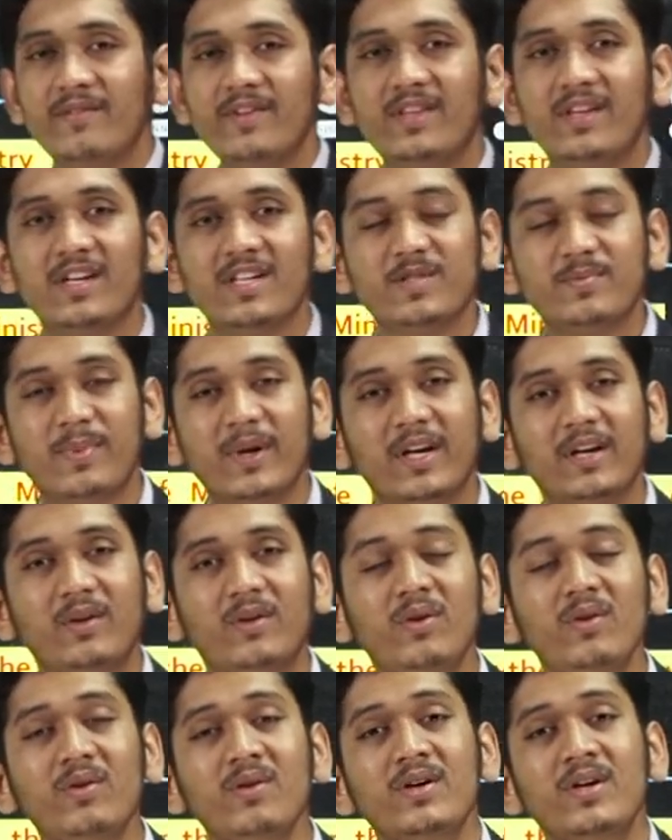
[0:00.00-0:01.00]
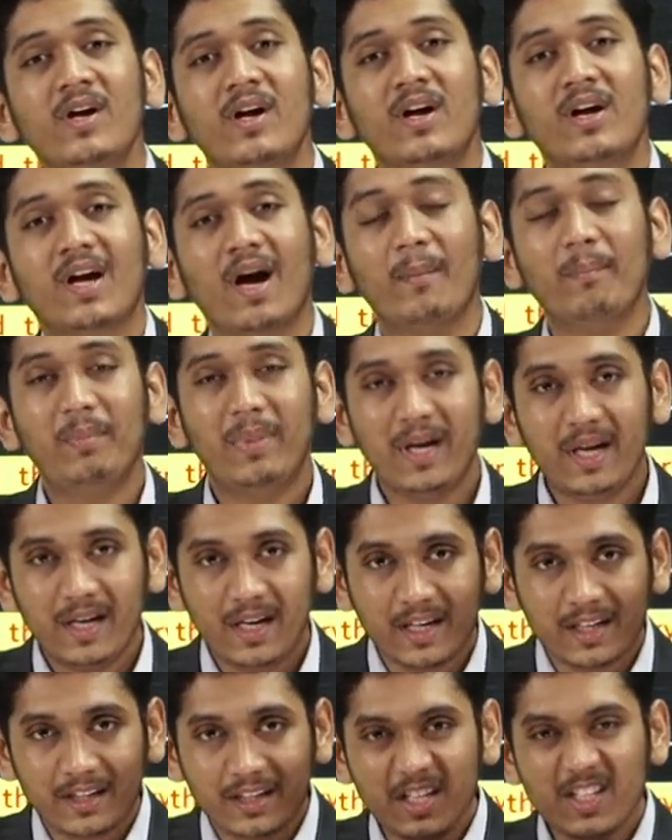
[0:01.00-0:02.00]
with respect to
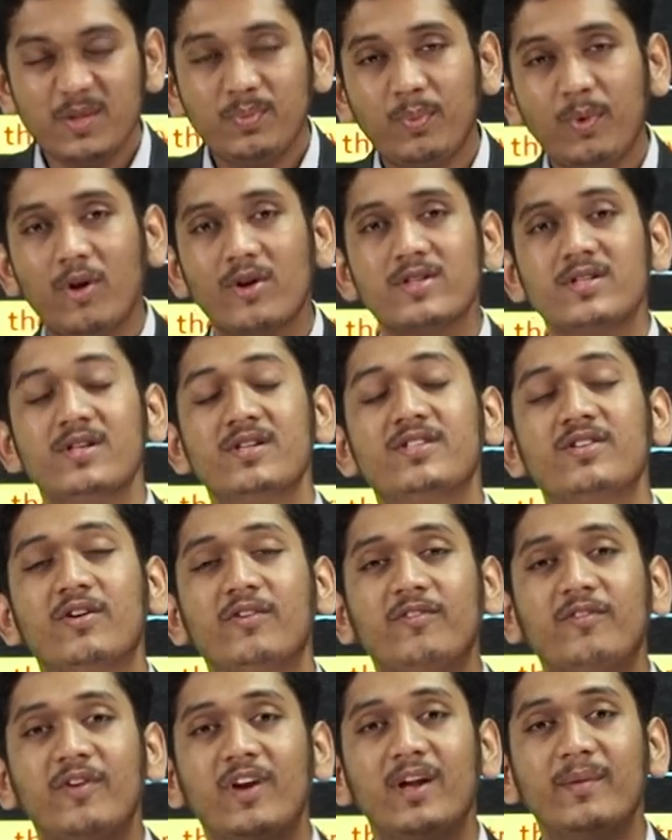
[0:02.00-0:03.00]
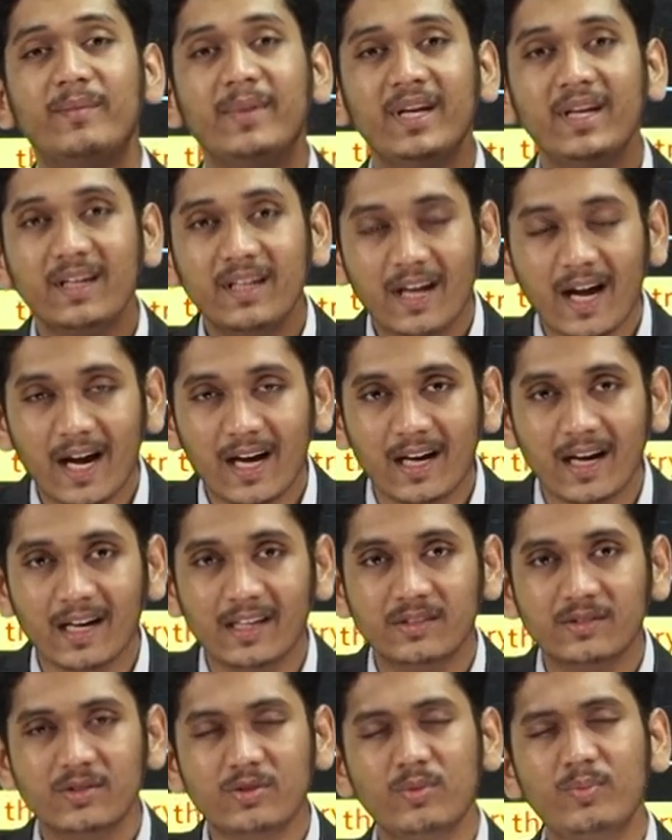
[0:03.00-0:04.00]
completing this process of framing
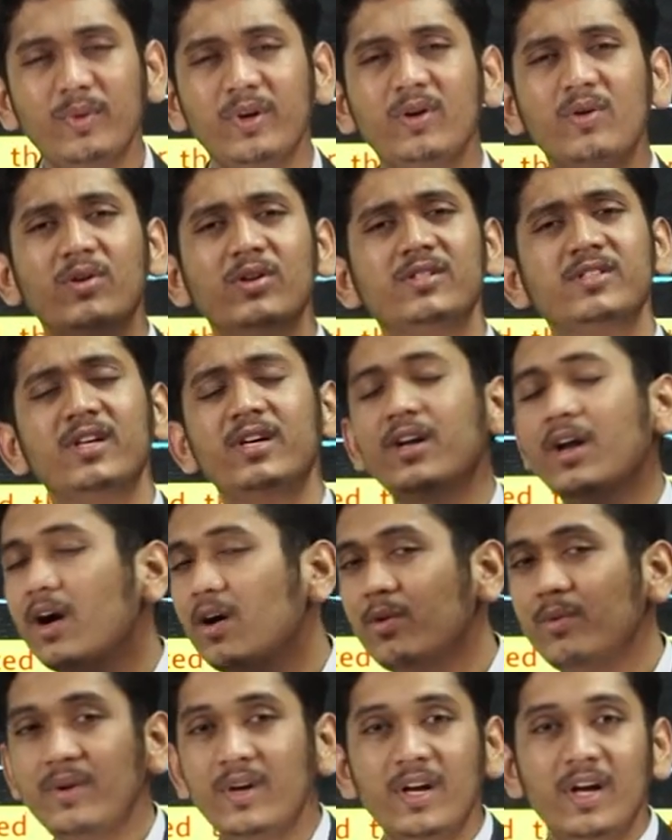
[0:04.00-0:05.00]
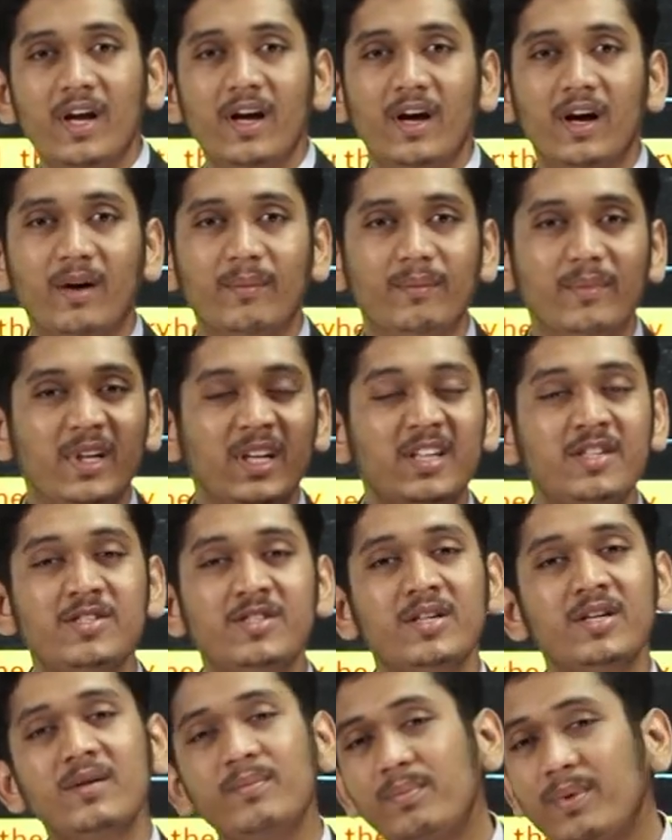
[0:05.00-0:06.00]
guidelines. So Supreme Court said, now
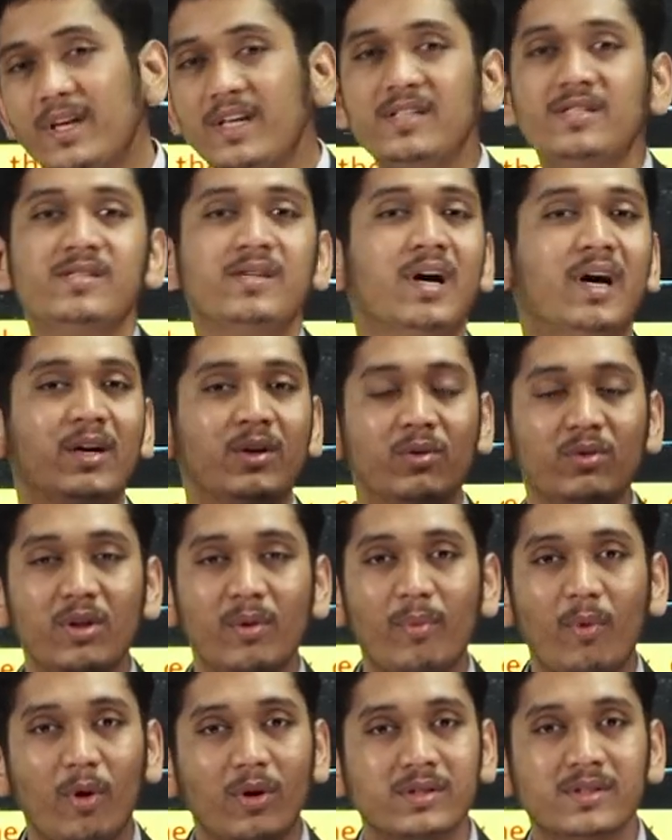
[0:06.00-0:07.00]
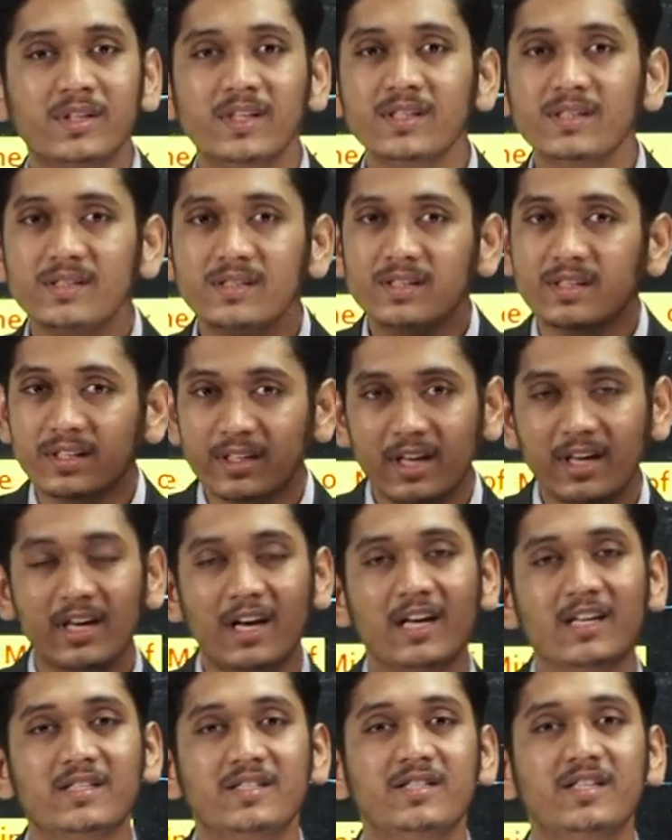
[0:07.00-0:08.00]
minister, please do the process. Then
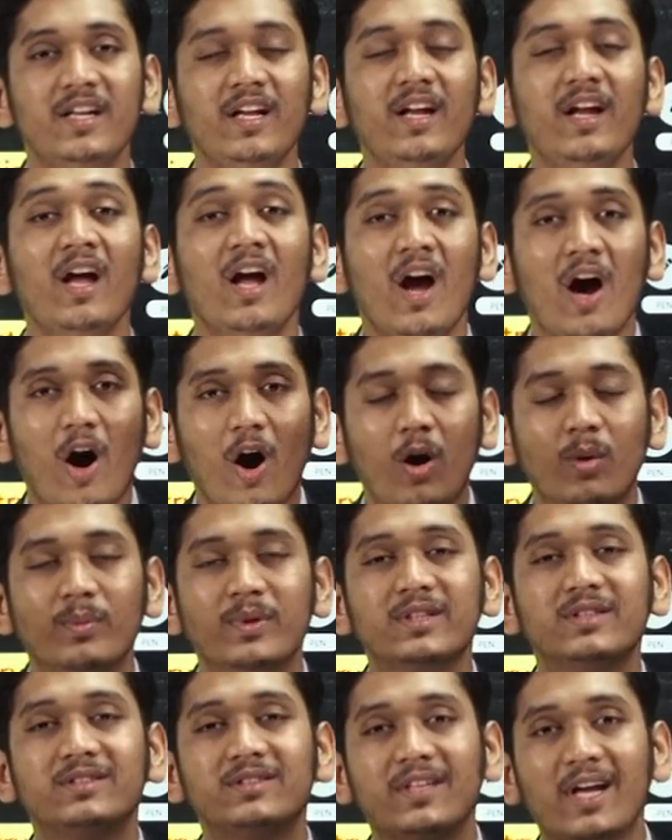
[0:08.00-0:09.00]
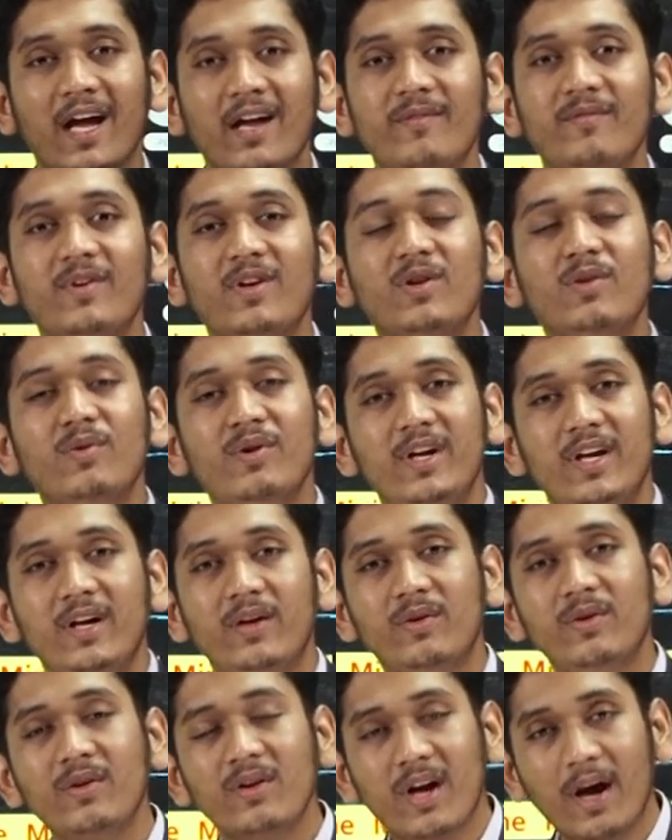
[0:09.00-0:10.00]
let's see how much time will you
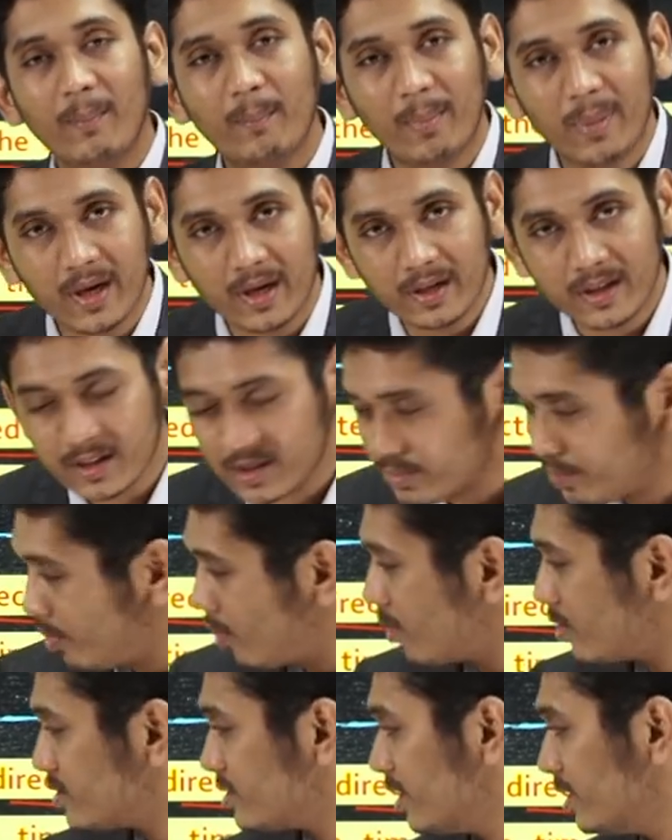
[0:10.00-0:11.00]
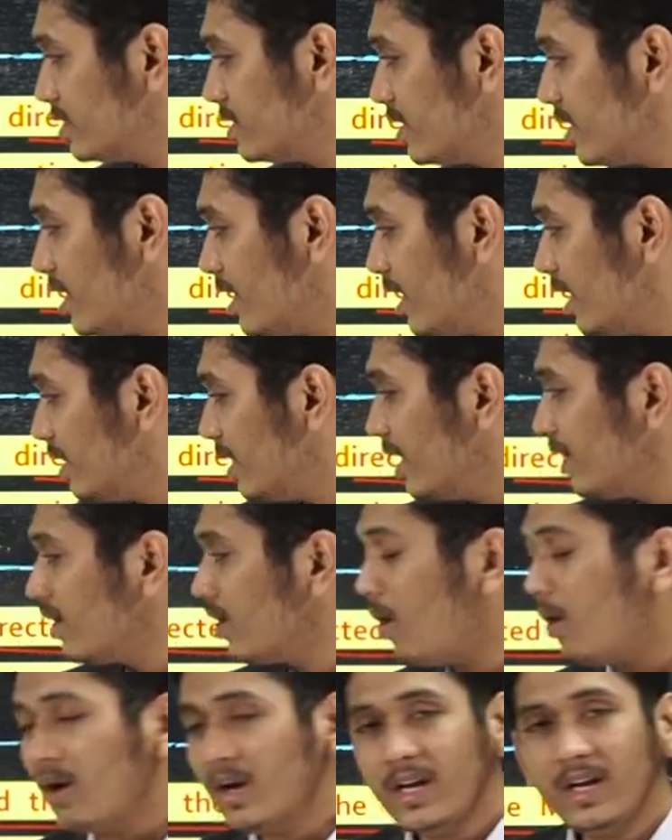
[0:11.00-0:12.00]
need to complete this process. Then
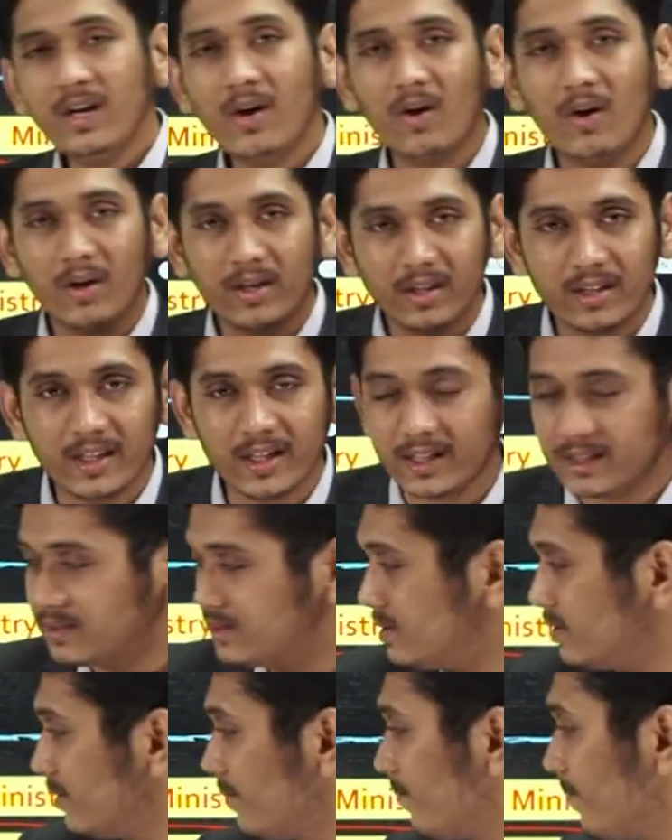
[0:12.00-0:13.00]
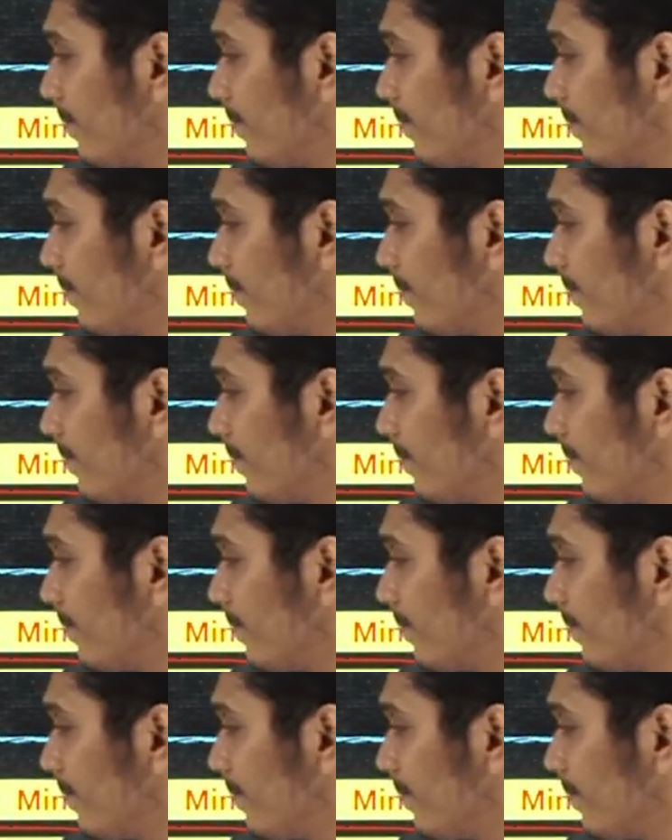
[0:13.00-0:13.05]
calling on this,